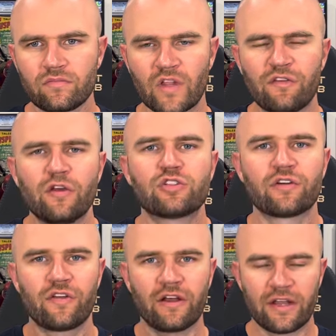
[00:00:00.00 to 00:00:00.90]
Future
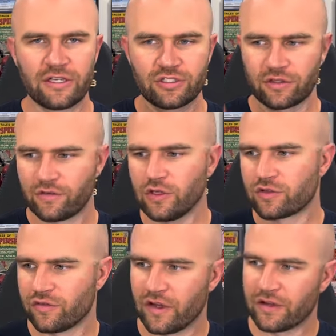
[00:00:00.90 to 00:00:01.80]
Foundation. The
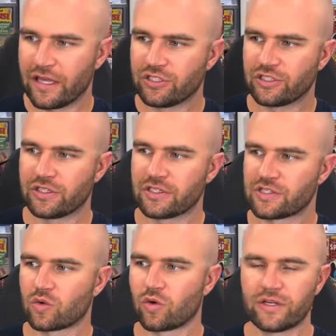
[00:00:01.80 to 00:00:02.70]
Future Foundation
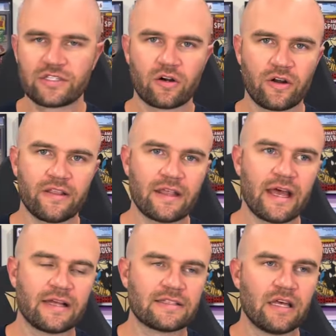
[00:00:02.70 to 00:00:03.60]
stories are in
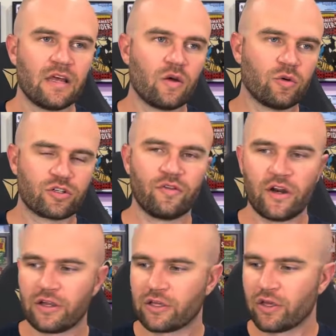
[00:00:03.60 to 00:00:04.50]
that, which are
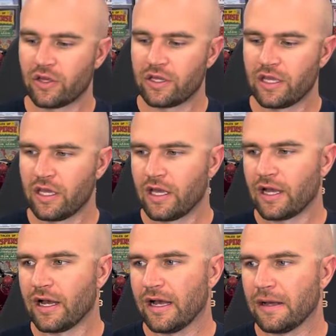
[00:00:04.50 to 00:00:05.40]
very good.
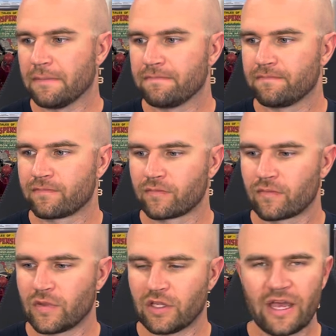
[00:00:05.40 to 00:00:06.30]
Um,
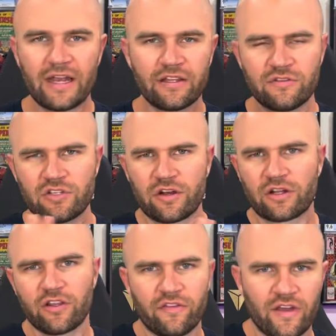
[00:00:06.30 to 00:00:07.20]
it kind of leaves you on a
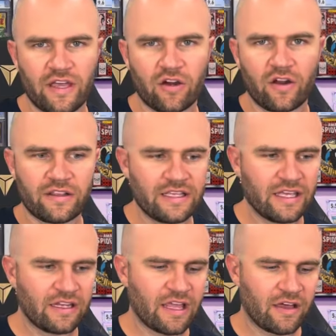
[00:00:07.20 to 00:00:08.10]
cliffhanger at the
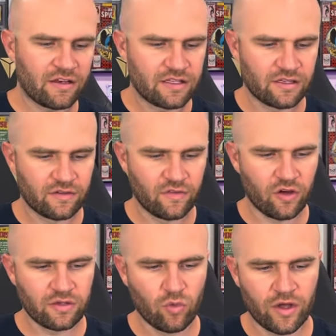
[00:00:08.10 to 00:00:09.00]
end of that
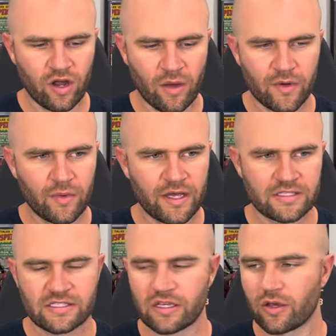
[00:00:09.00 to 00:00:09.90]
Volume one omnibus,
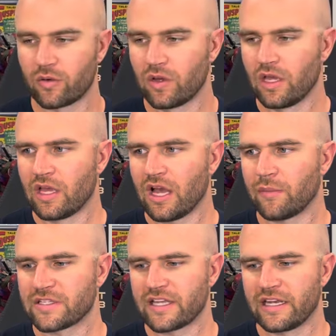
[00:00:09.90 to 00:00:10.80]
so I'm
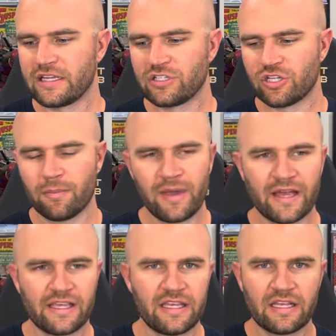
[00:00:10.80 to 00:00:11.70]
excited to jump
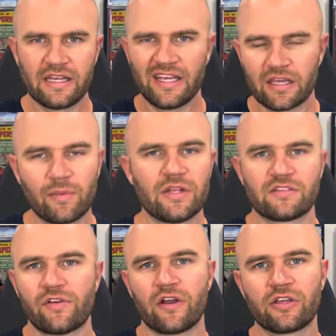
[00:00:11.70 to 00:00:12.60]
back in. Hickman is
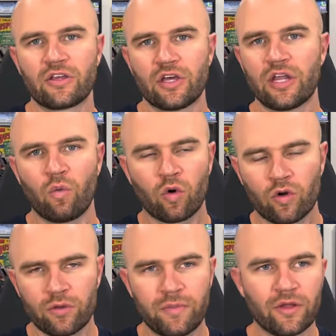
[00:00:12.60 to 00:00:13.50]
very good at
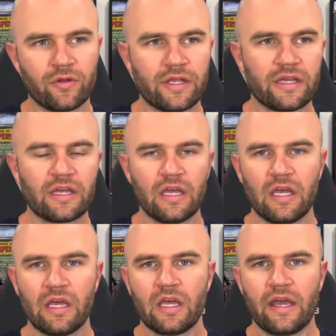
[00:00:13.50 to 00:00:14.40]
world building
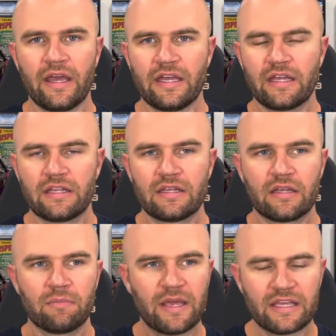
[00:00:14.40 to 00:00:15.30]
and
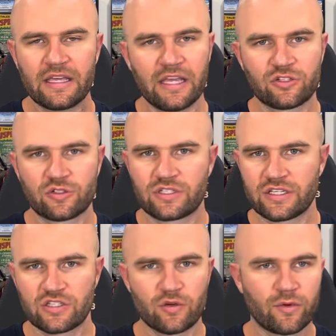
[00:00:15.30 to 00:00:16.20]
making interesting
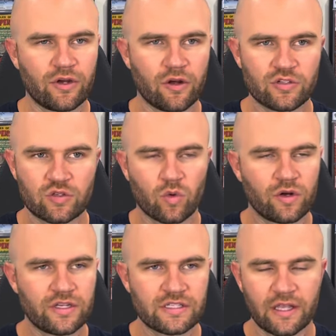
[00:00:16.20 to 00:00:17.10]
superhero
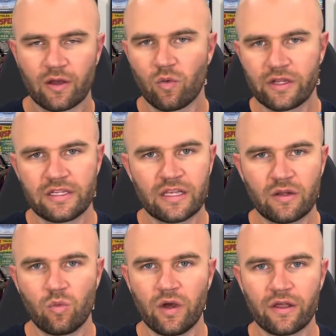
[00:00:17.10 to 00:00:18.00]
stories like what he
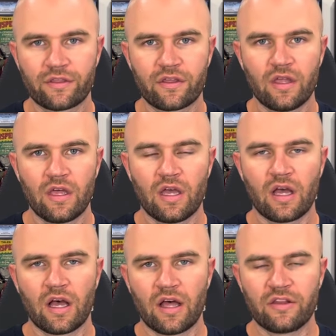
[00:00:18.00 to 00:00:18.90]
did with
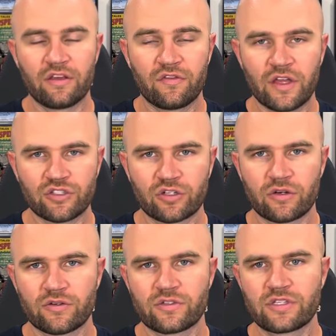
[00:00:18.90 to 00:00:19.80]
uh, the
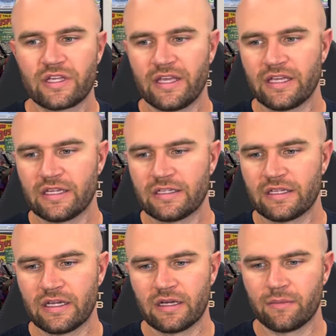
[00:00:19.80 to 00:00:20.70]
Avengers and
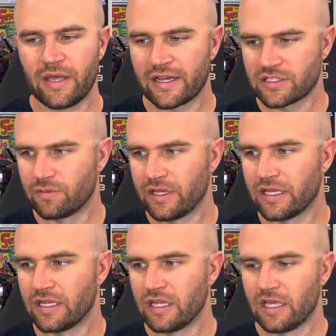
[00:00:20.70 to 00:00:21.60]
um,
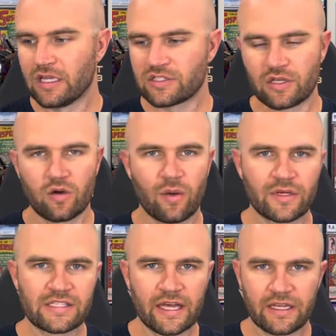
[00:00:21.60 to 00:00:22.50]
X-Men. So I'm
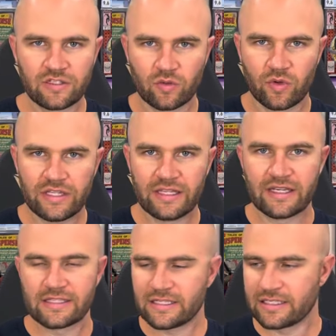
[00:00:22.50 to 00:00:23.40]
excited to read
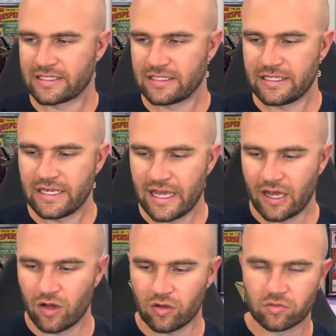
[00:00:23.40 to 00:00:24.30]
this and see
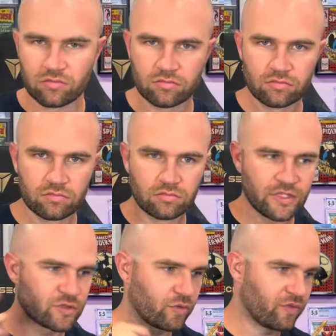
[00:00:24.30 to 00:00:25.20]
how
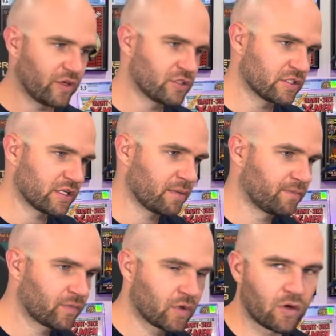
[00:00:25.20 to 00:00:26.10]
this one finishes up.
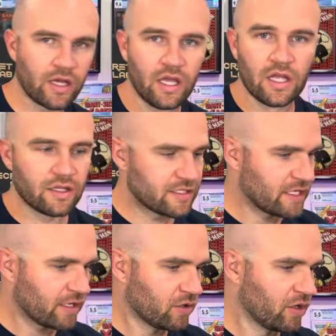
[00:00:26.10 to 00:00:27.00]
Okay, let's
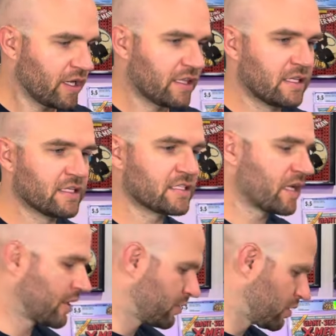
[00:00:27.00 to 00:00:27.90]
take a look at this
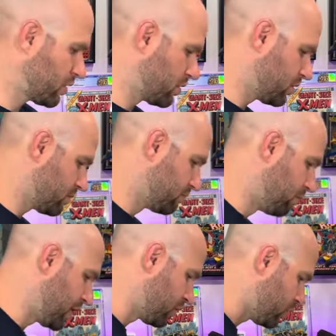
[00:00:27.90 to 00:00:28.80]
other
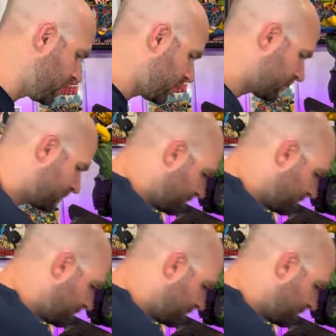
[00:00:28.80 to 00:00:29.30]
bundle here.